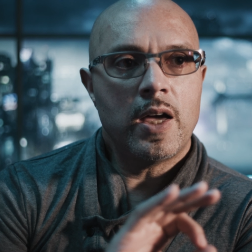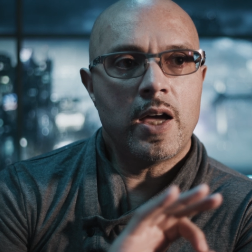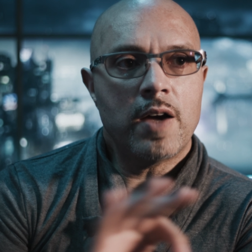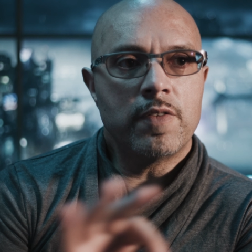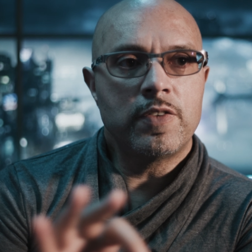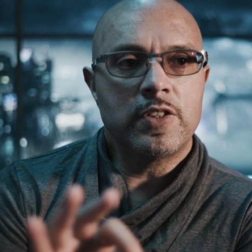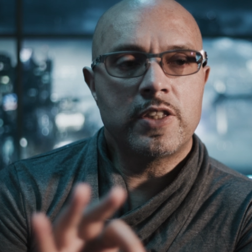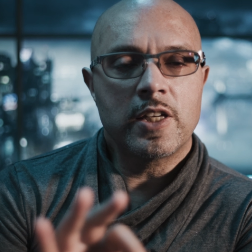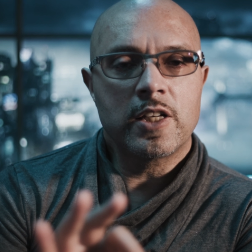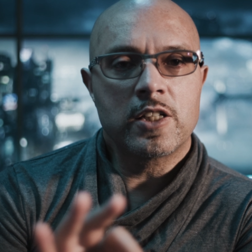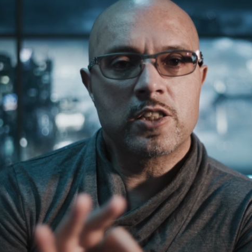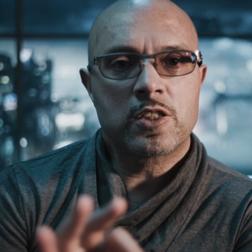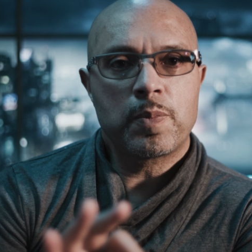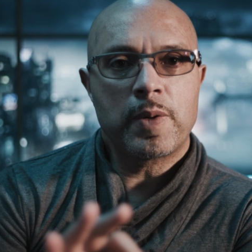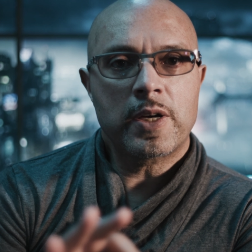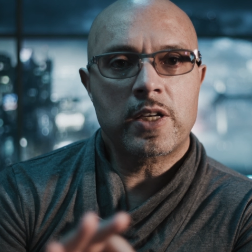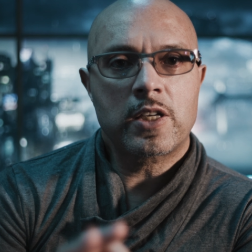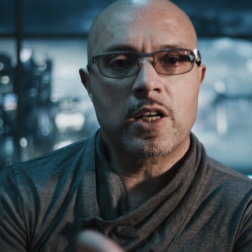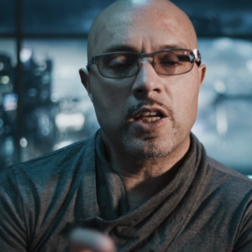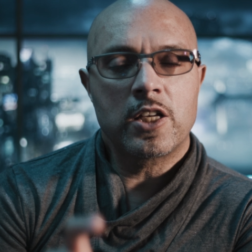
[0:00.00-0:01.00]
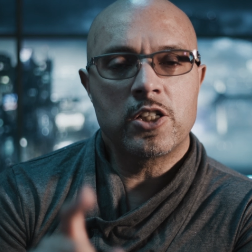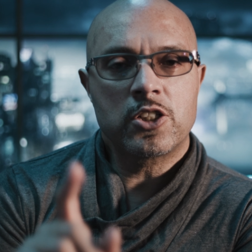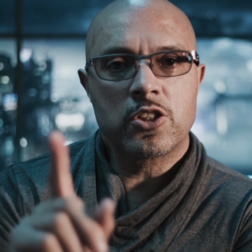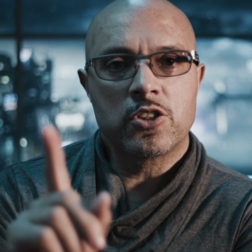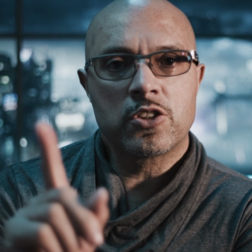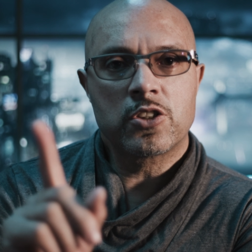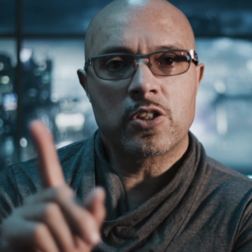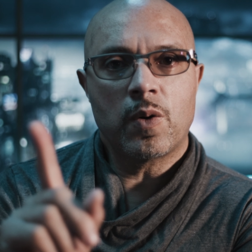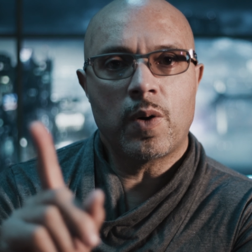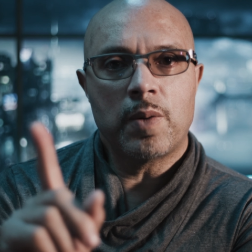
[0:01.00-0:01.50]
Everything is speculation,
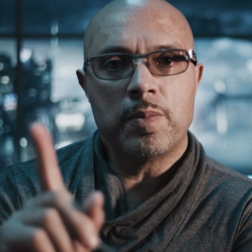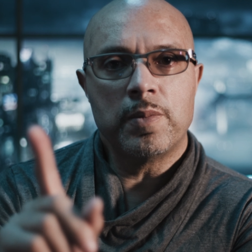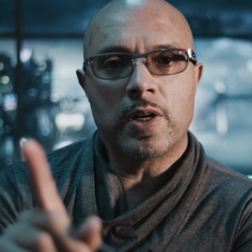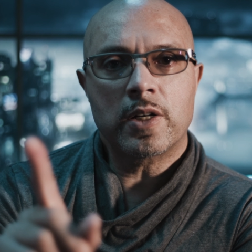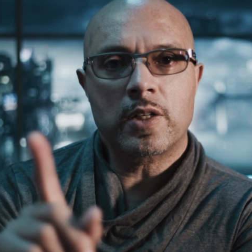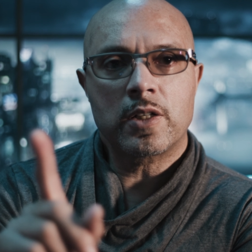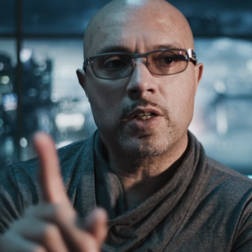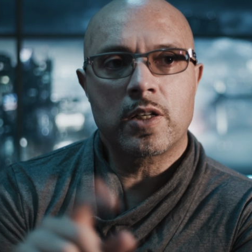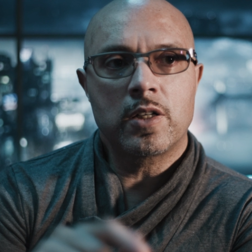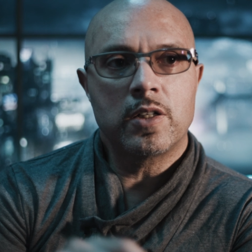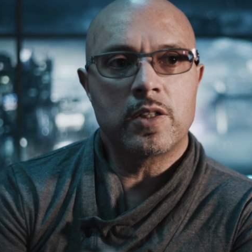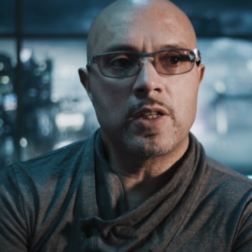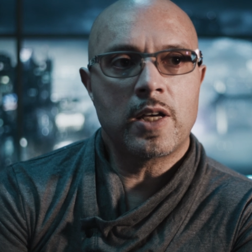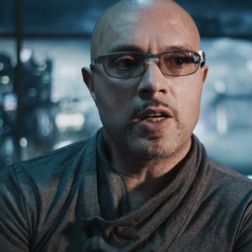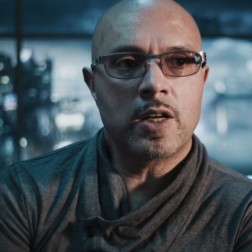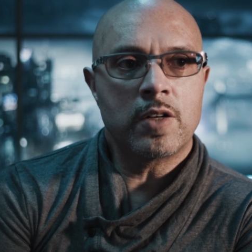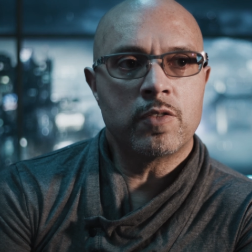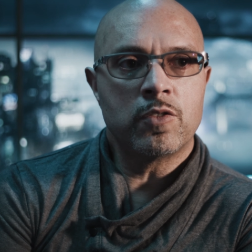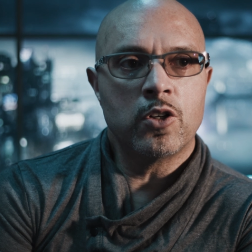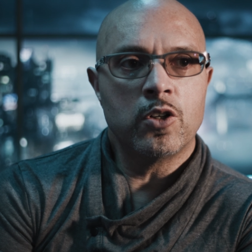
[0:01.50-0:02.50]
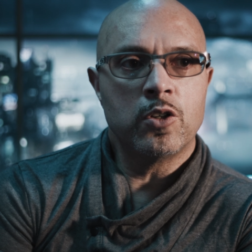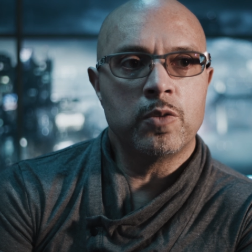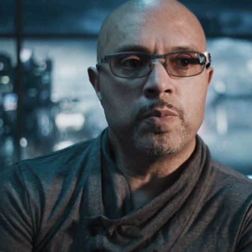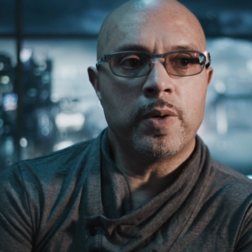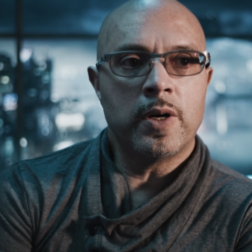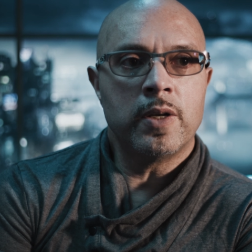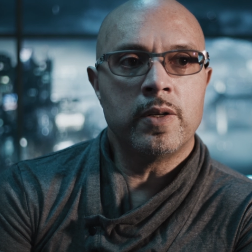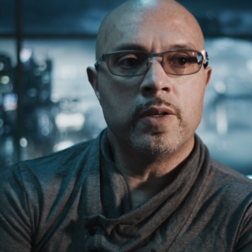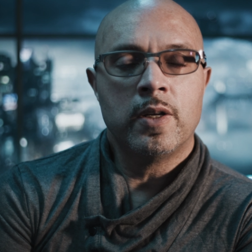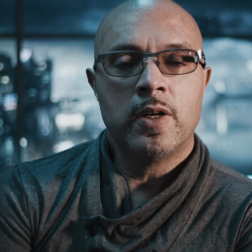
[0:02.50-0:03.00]
so I'm not going to go down that road,
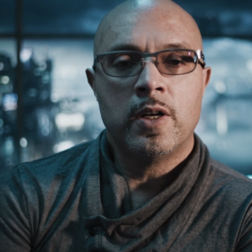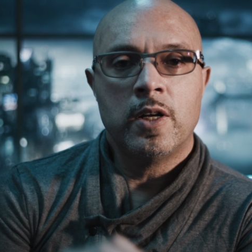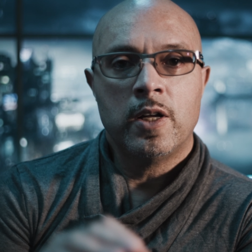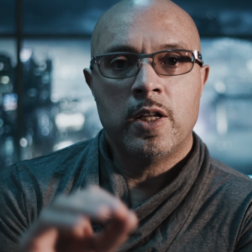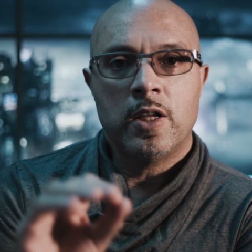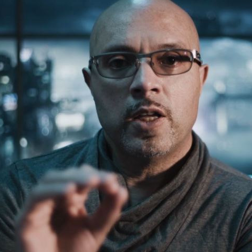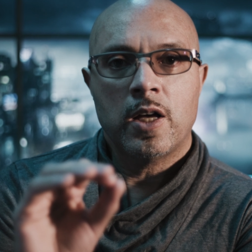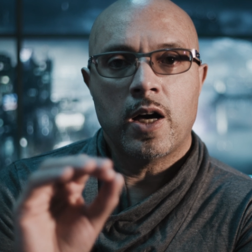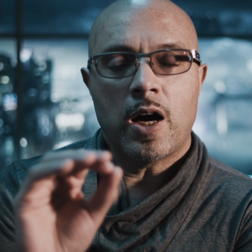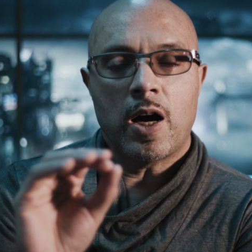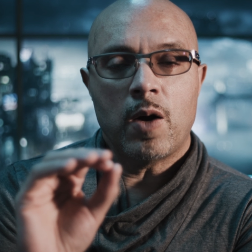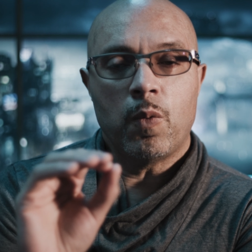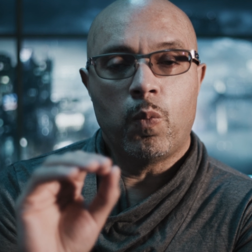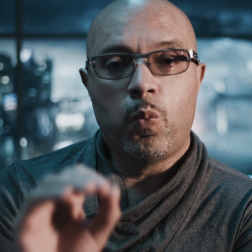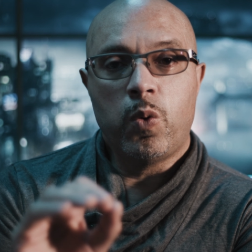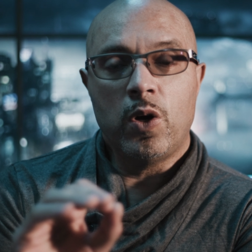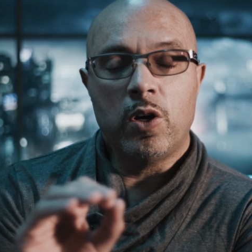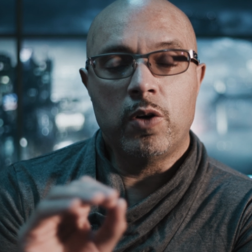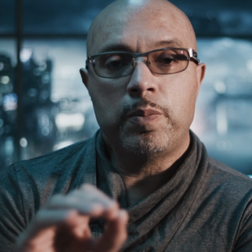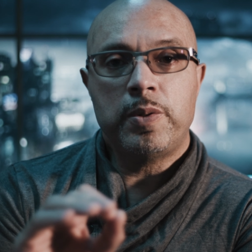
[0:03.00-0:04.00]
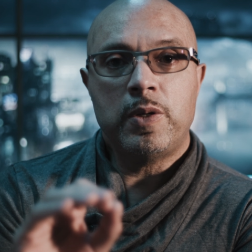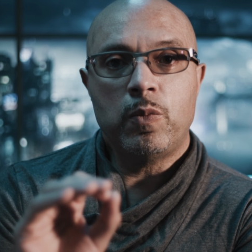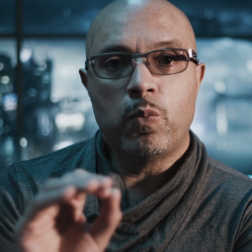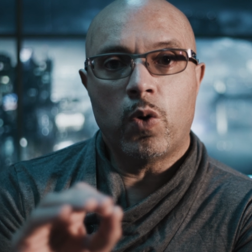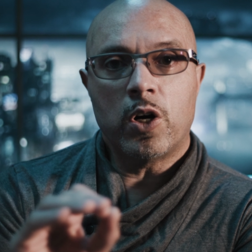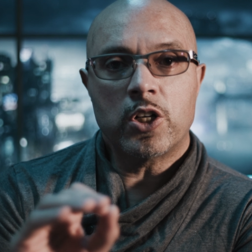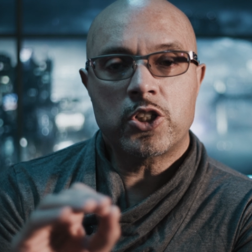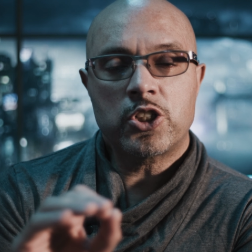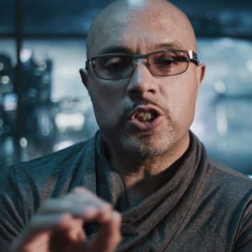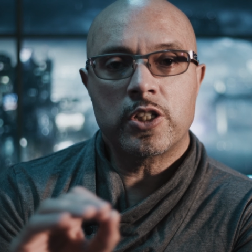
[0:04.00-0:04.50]
but I will be
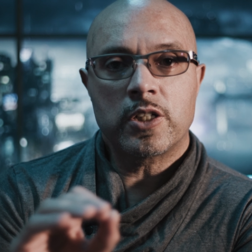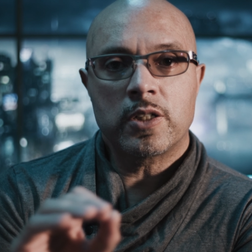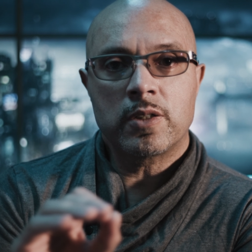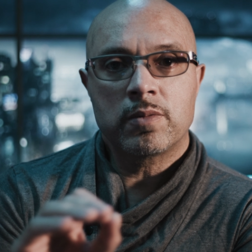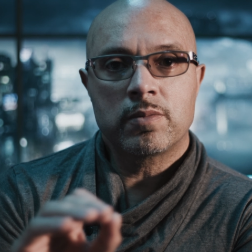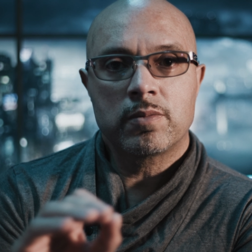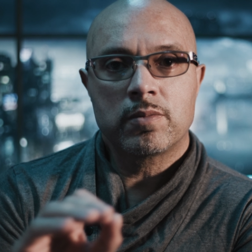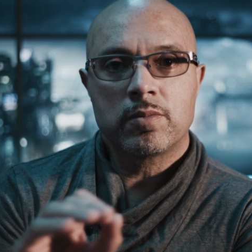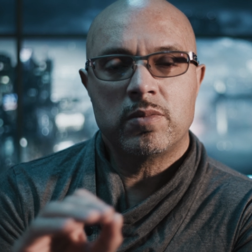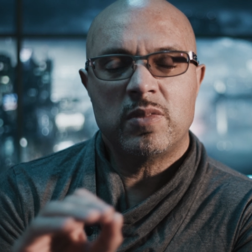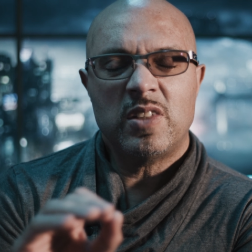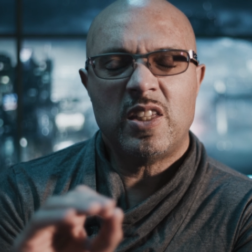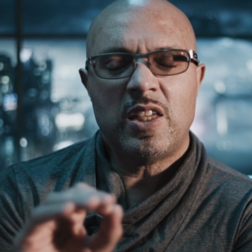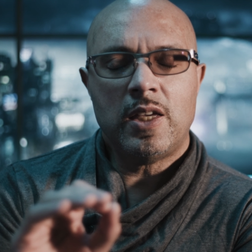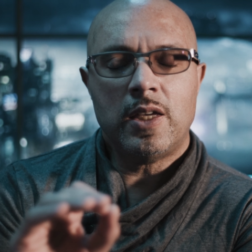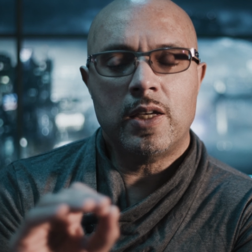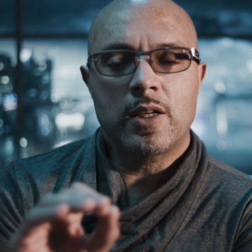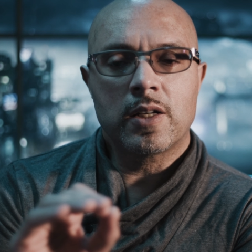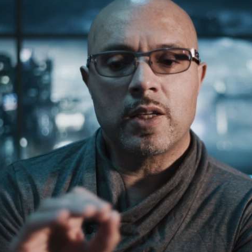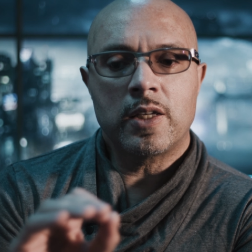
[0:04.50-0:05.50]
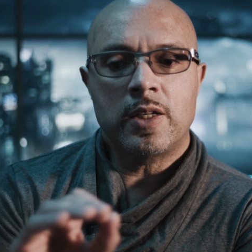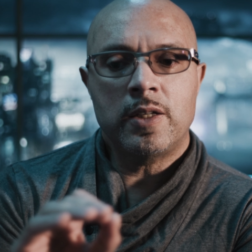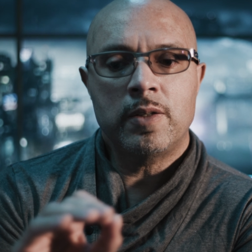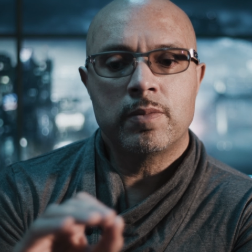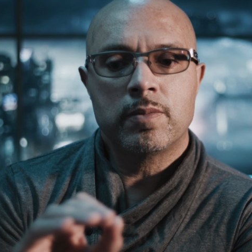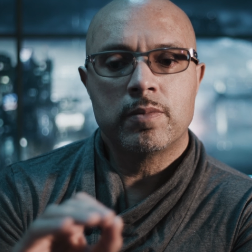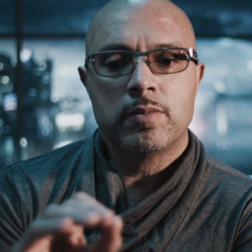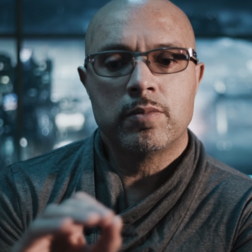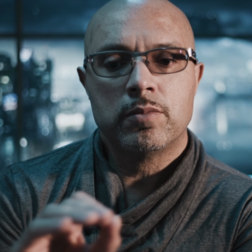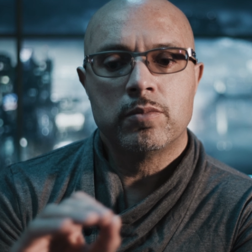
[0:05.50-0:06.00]
watching eagerly
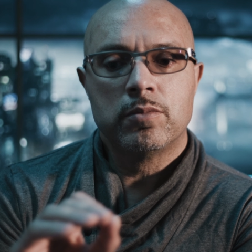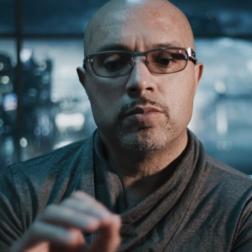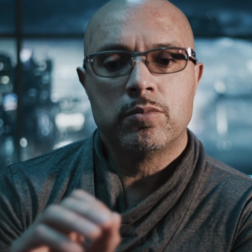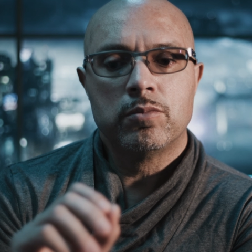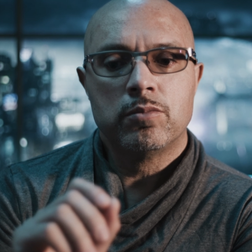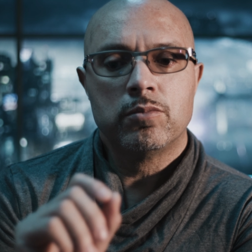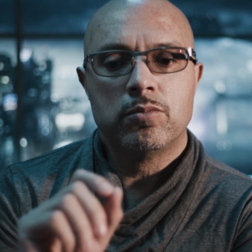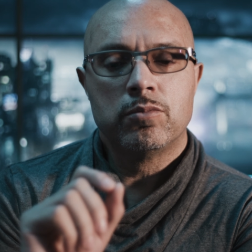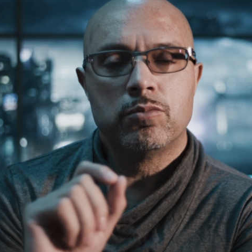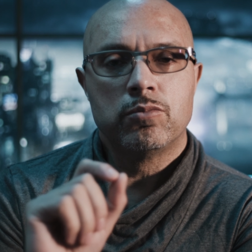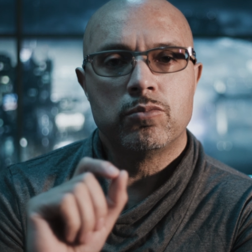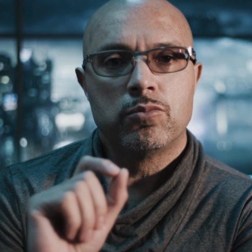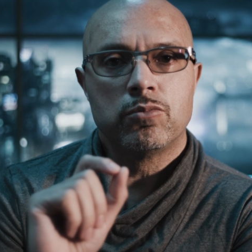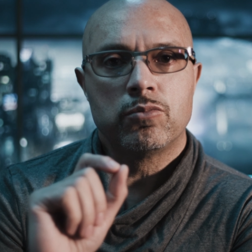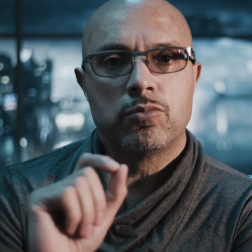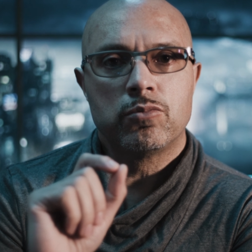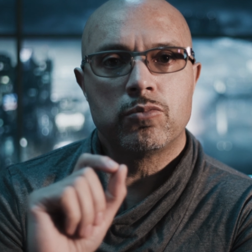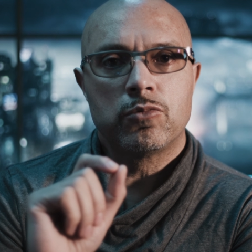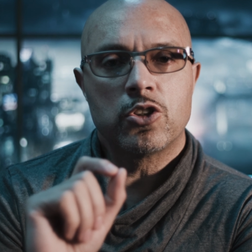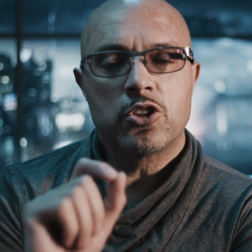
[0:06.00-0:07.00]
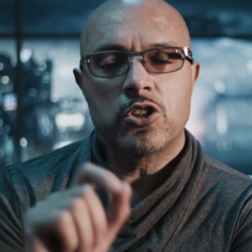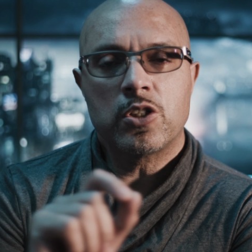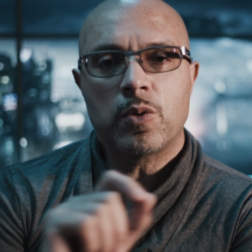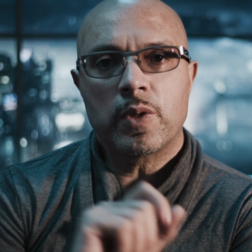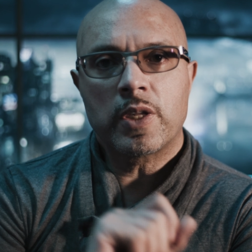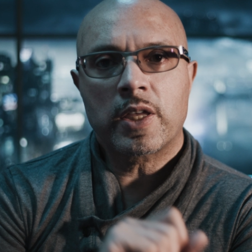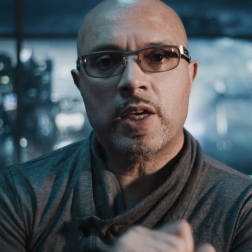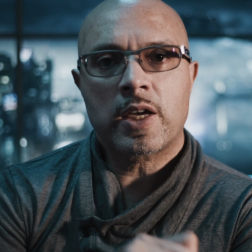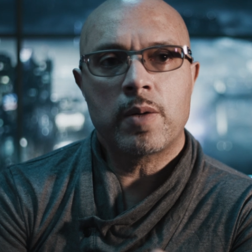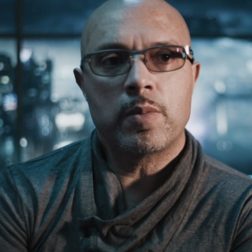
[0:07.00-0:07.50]
to see
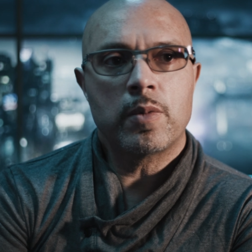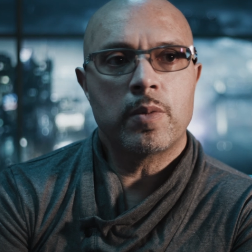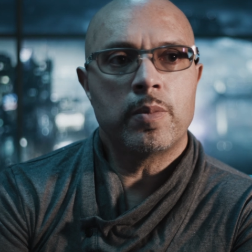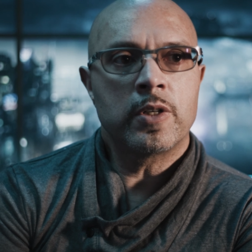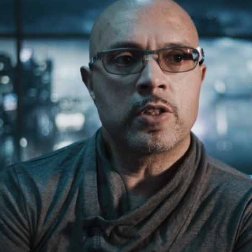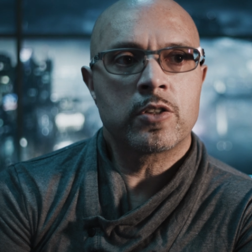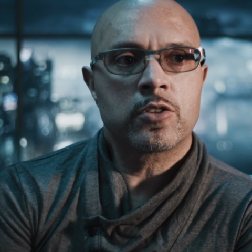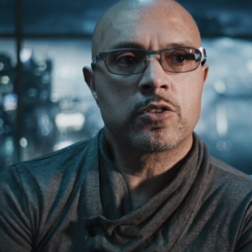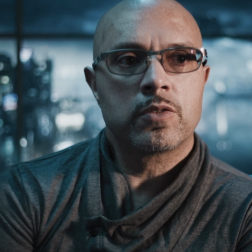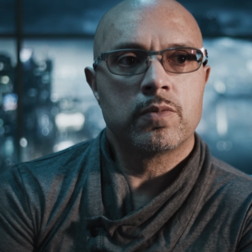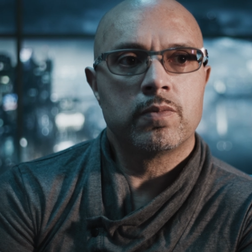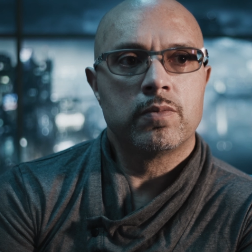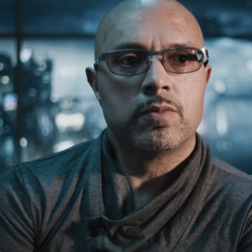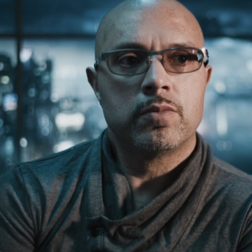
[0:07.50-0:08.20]
what the camera brings.